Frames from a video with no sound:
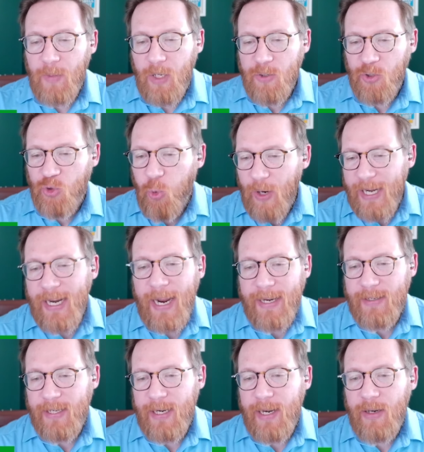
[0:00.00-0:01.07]
So
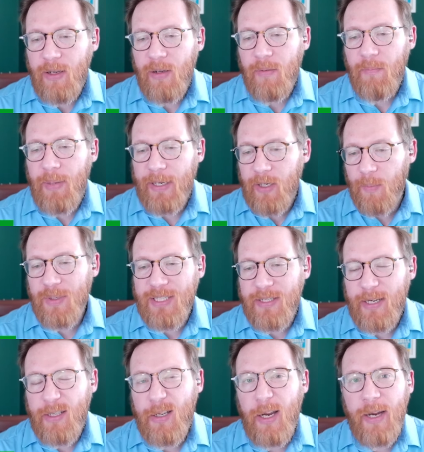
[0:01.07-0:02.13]
2019, pick number
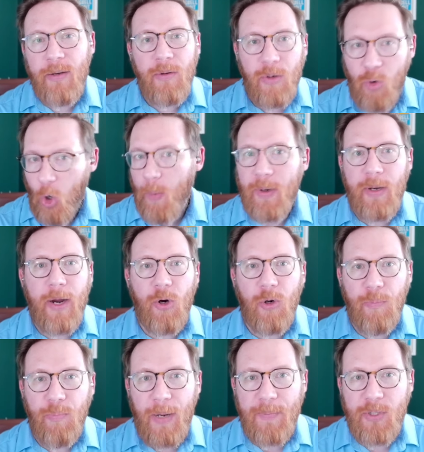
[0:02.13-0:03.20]
16, Corbin Carroll,
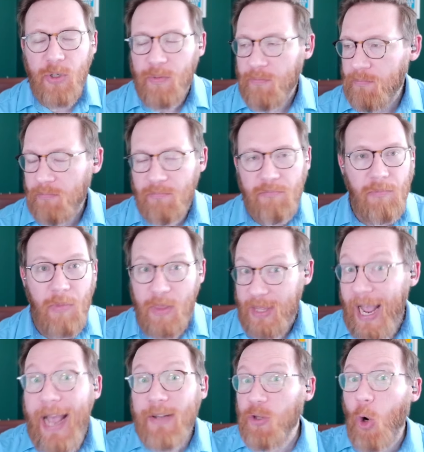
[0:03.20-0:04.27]
prepster.
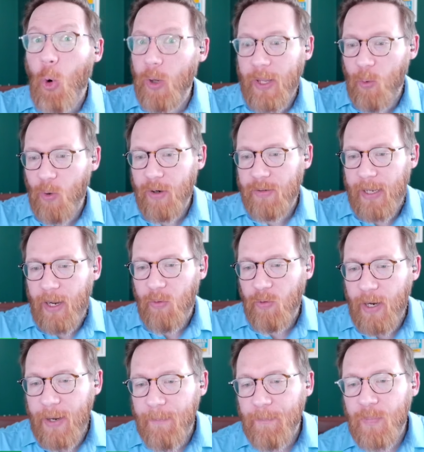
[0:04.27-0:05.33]
That totally worked out,
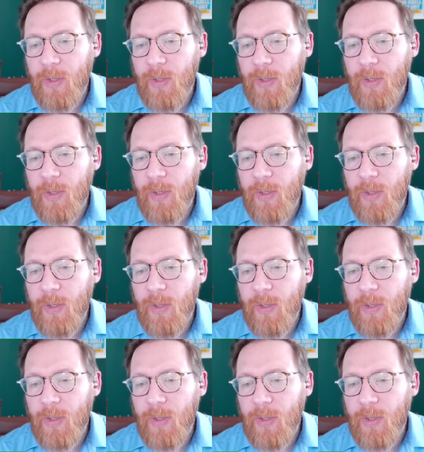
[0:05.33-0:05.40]
right?